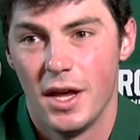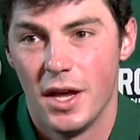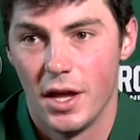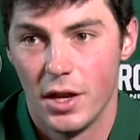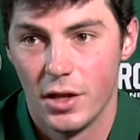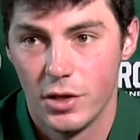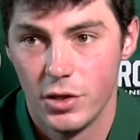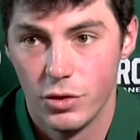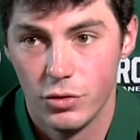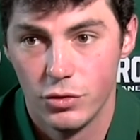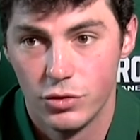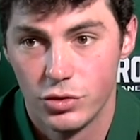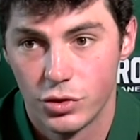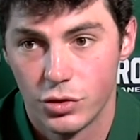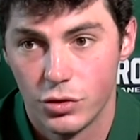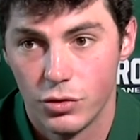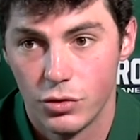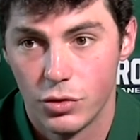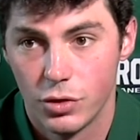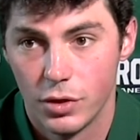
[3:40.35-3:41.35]
a huge
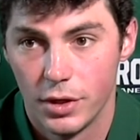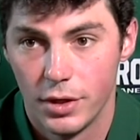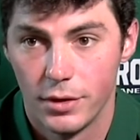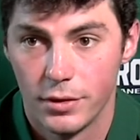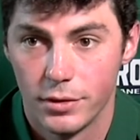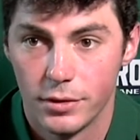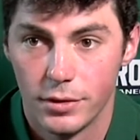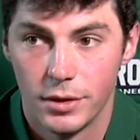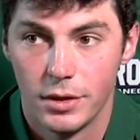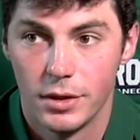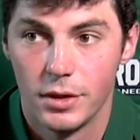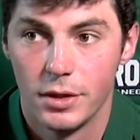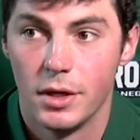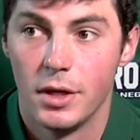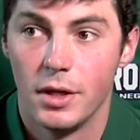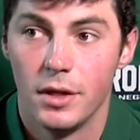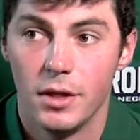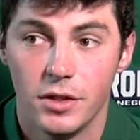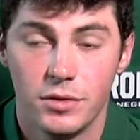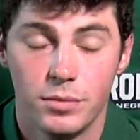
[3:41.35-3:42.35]
school, and
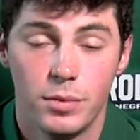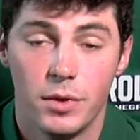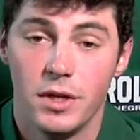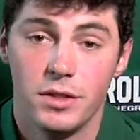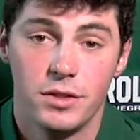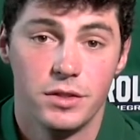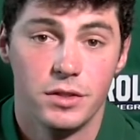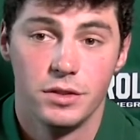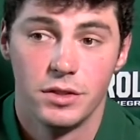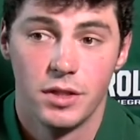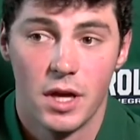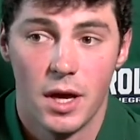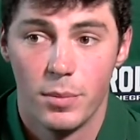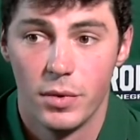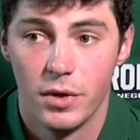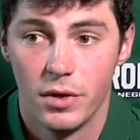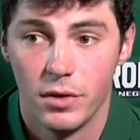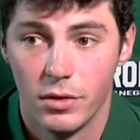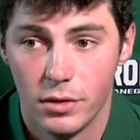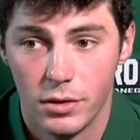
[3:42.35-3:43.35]
this place just
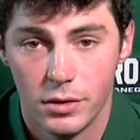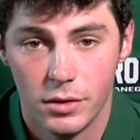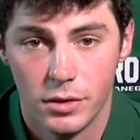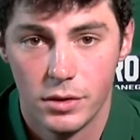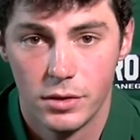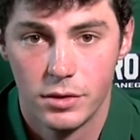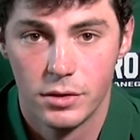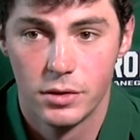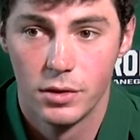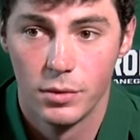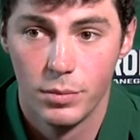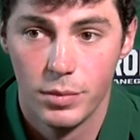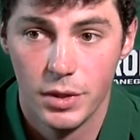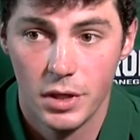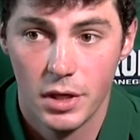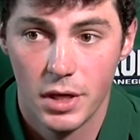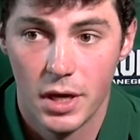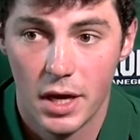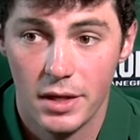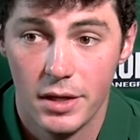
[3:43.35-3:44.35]
happened to
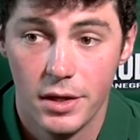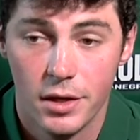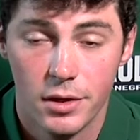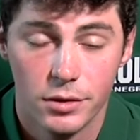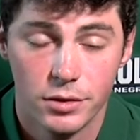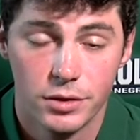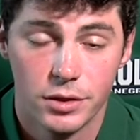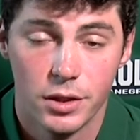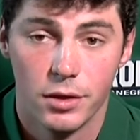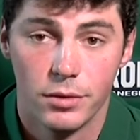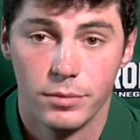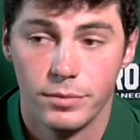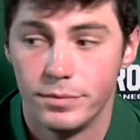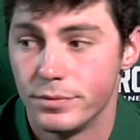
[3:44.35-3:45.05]
be ideal, so.